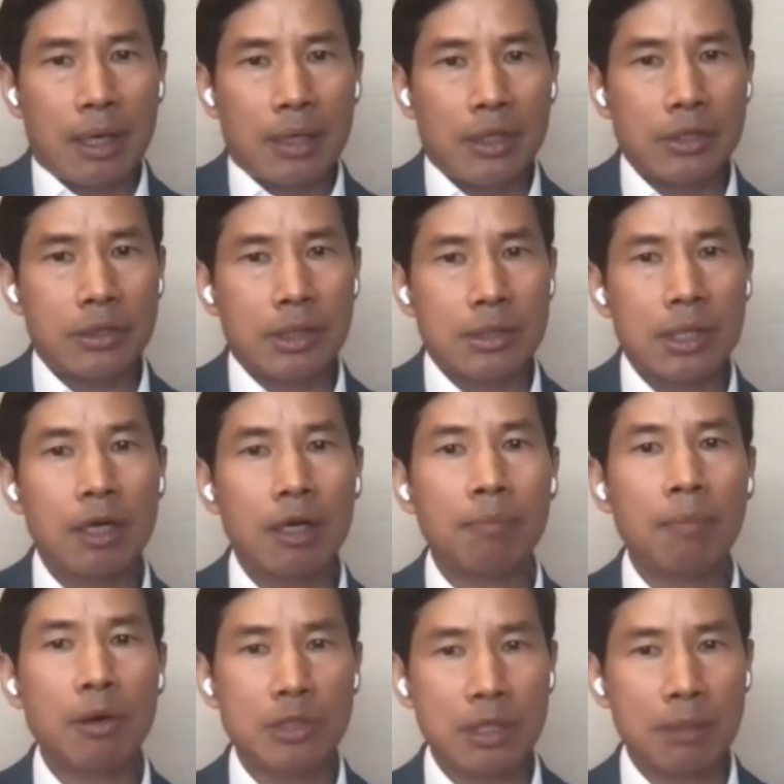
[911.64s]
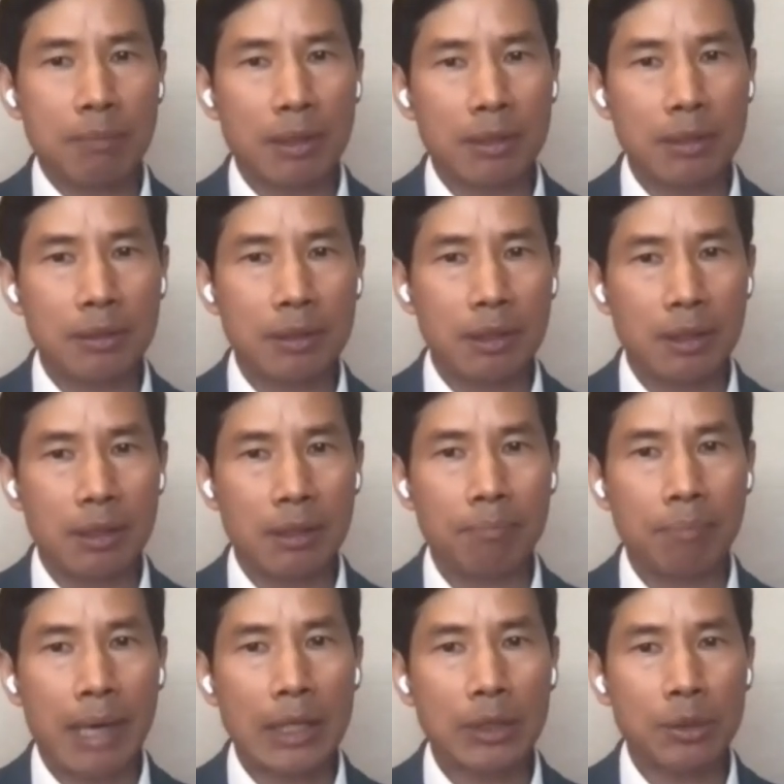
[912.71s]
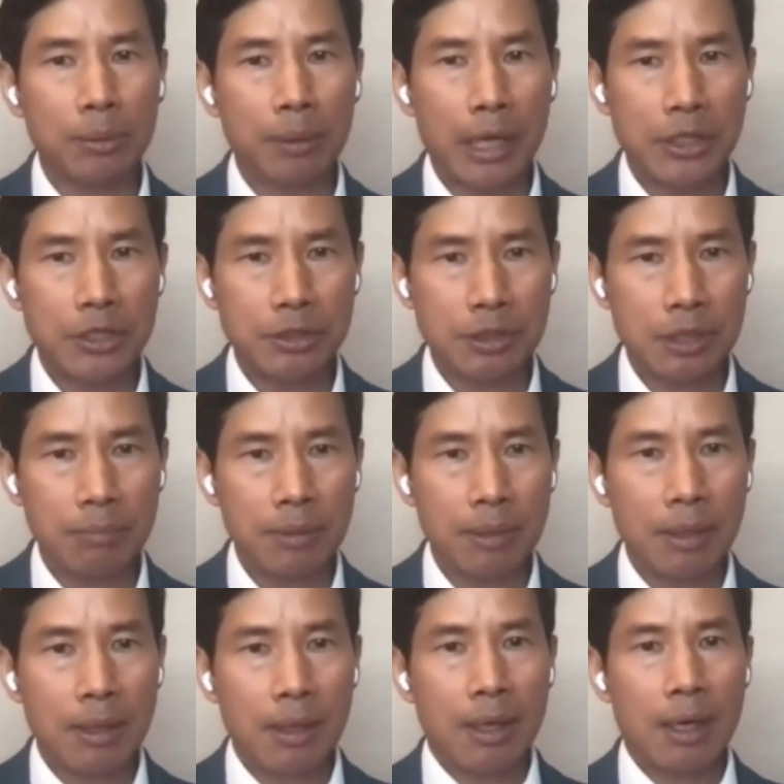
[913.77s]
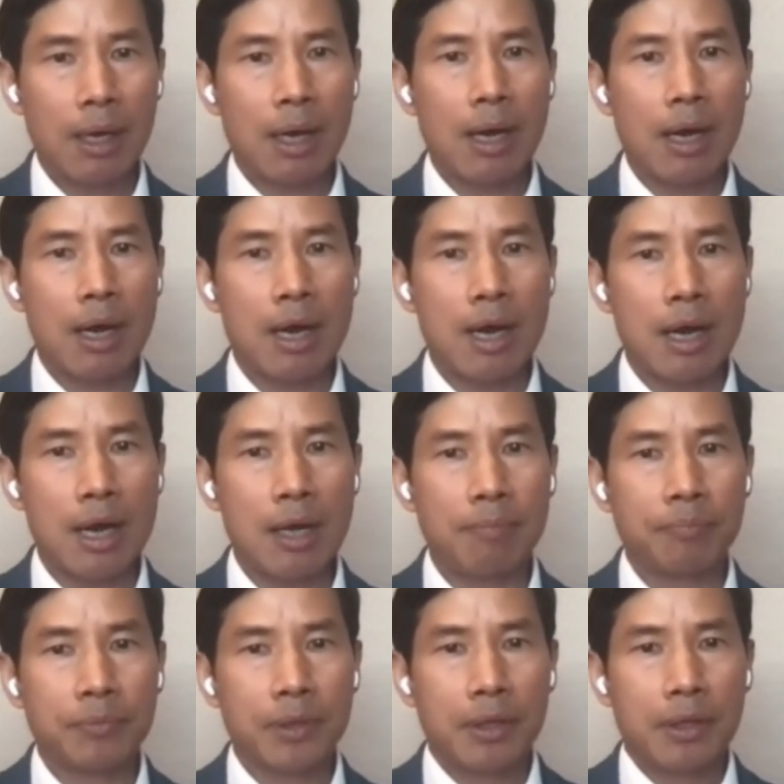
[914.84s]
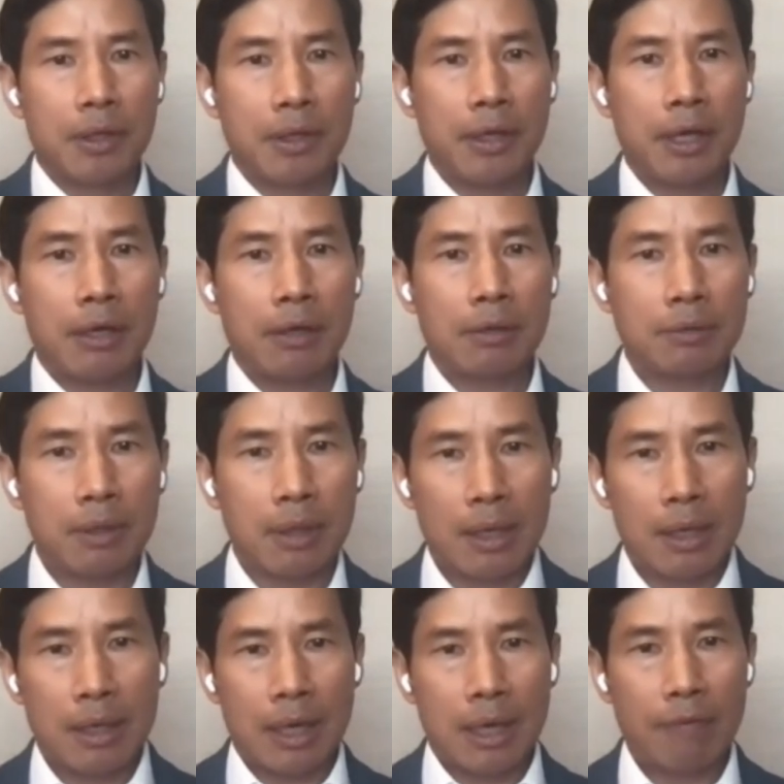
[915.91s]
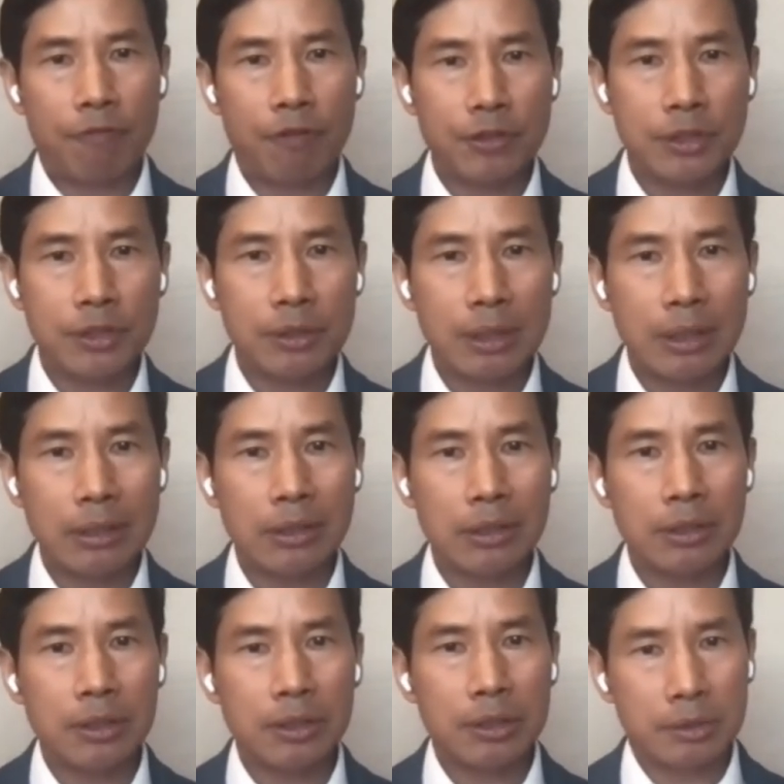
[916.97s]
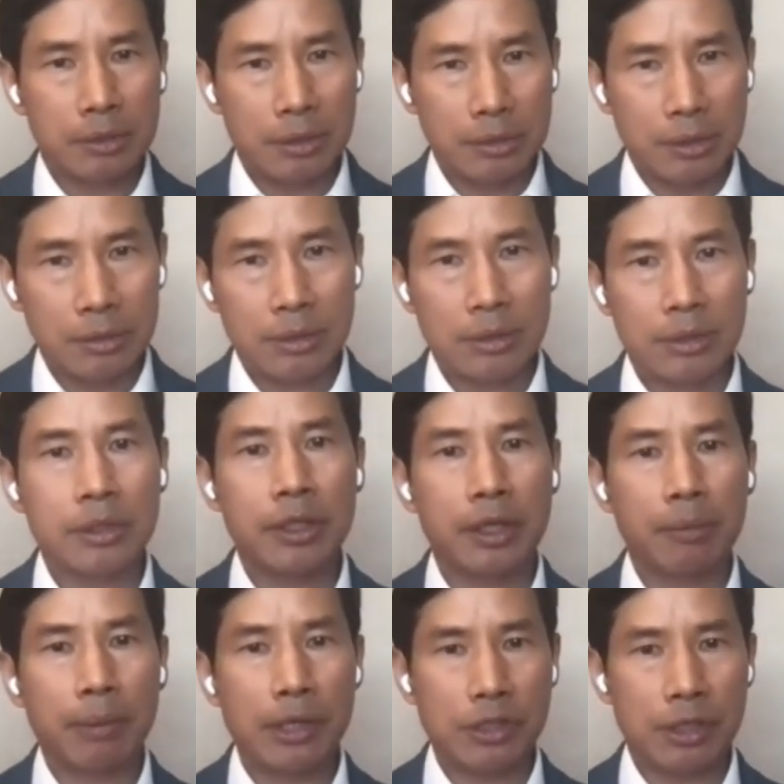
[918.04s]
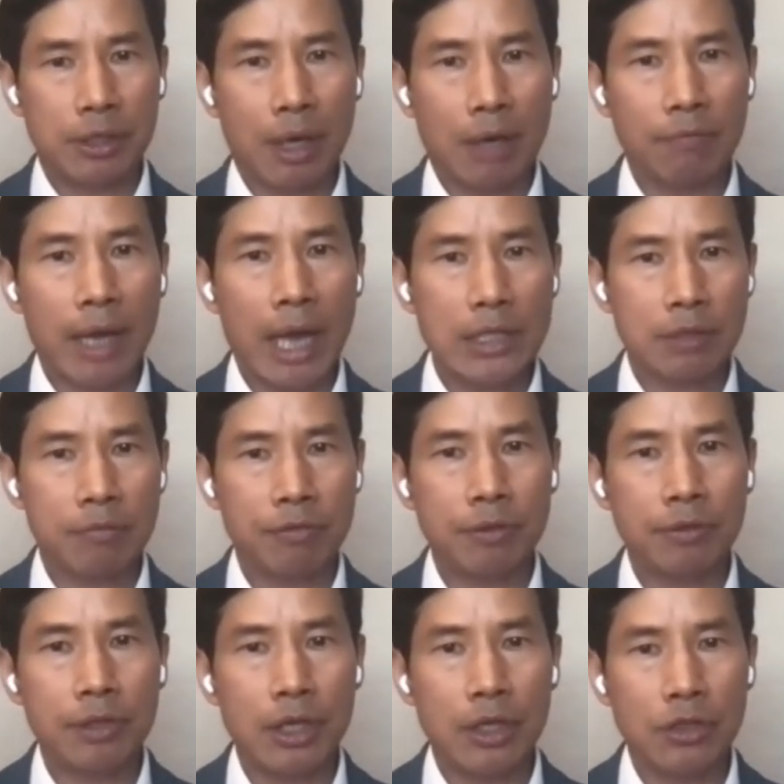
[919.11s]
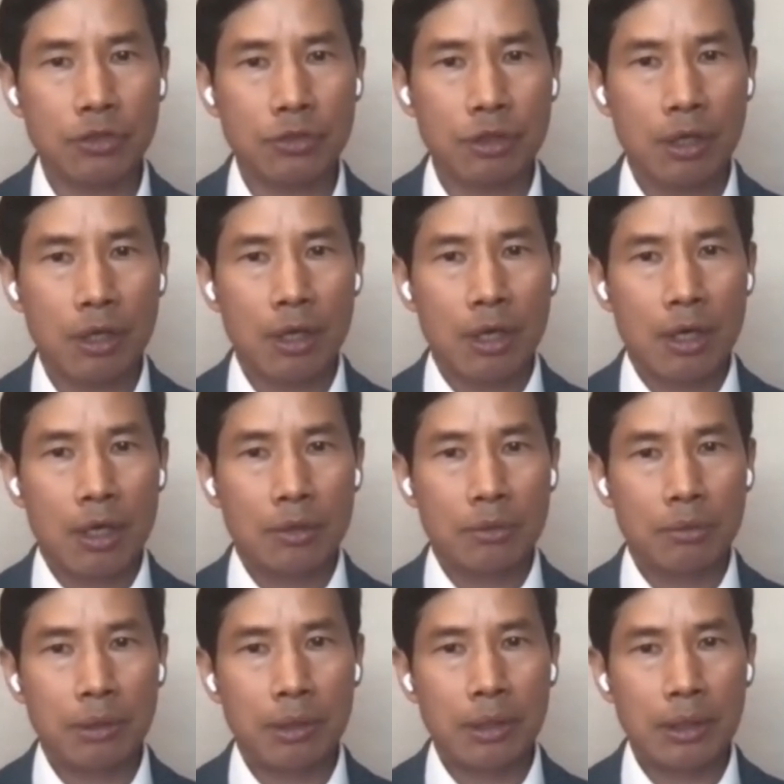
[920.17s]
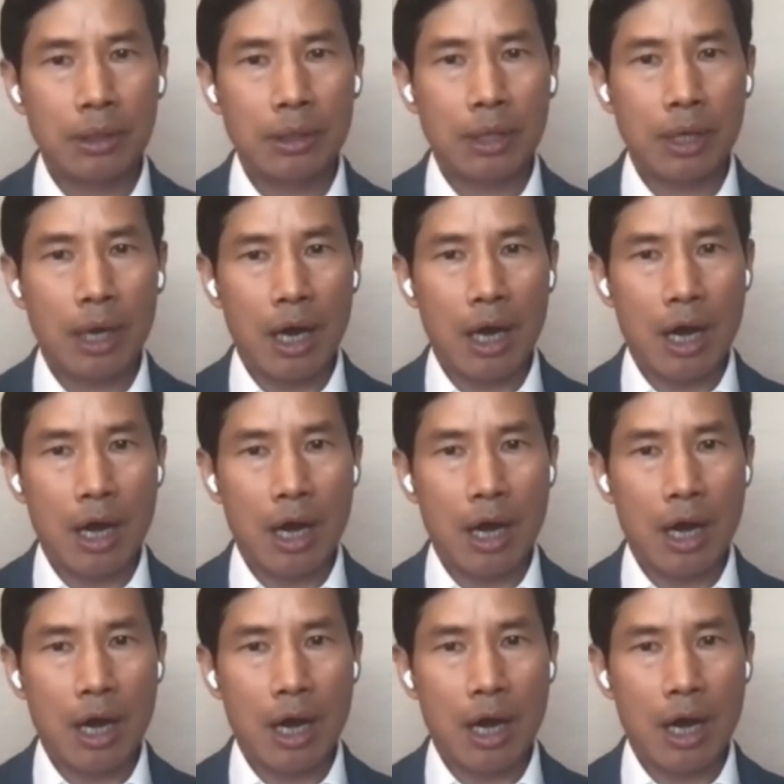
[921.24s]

is the single most important bilateral relationship. You know, unfortunately, the deterioration of last few years really